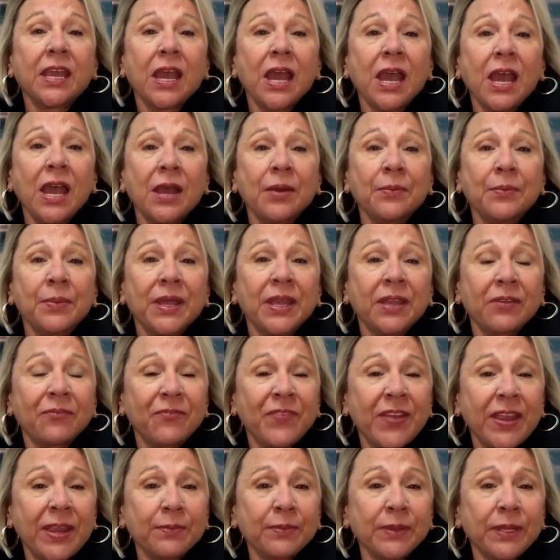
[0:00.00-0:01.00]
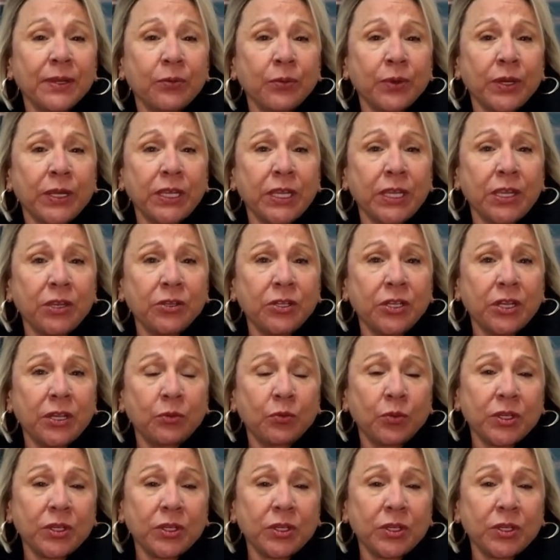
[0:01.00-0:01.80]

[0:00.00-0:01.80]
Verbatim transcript: family reunion,